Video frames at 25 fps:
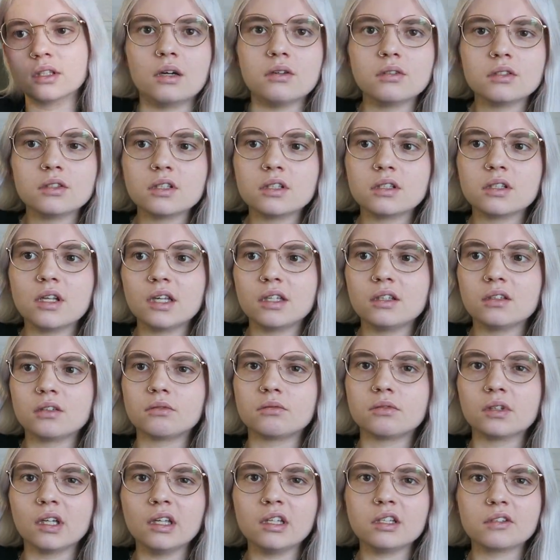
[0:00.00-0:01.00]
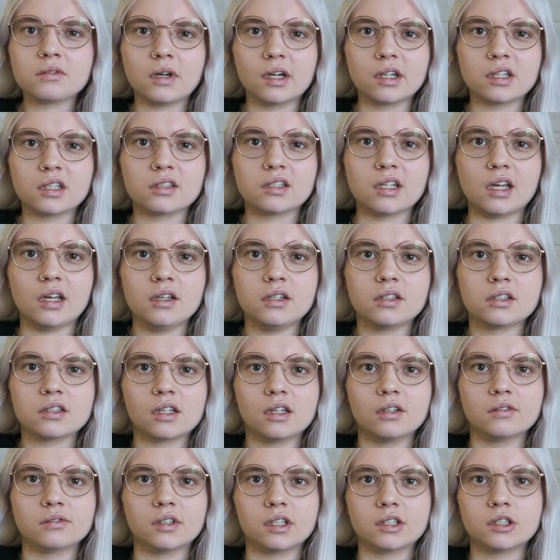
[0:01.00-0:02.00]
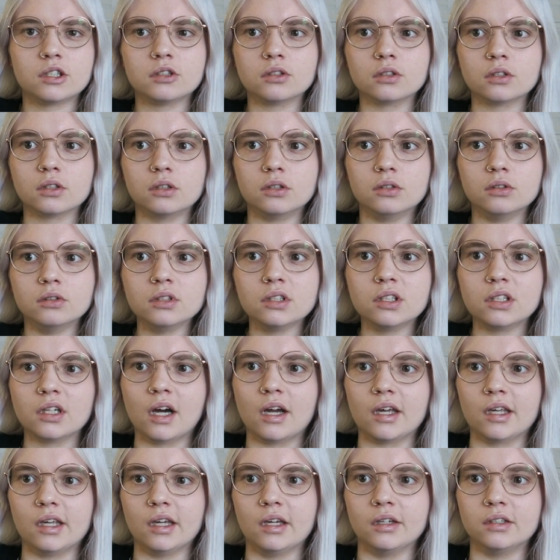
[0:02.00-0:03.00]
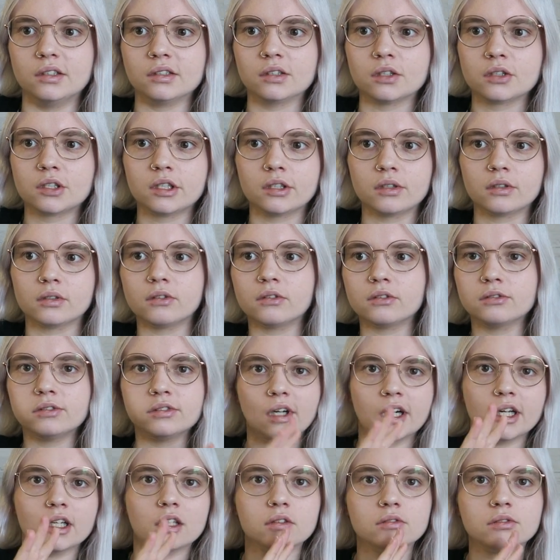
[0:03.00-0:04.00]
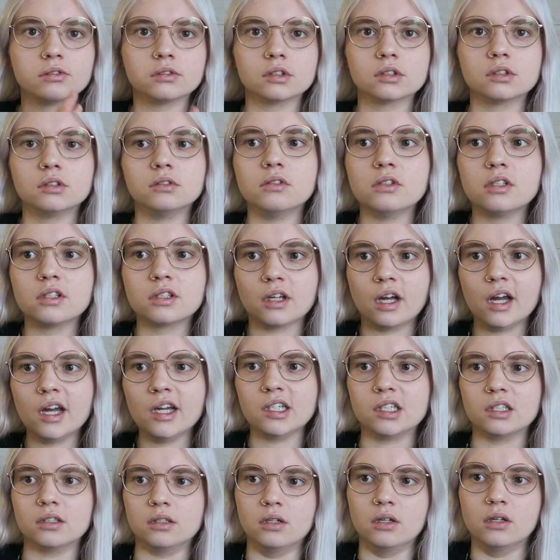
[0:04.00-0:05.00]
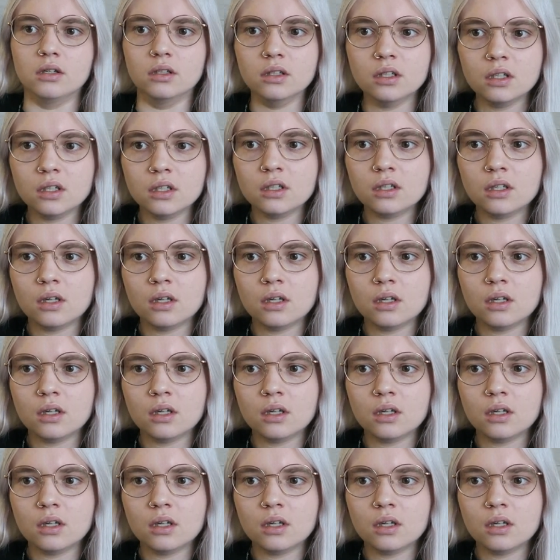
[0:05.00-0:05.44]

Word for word: I was just like, you're really trying to tell yourself that you're the good guy here and that you're fighting for the good side and all,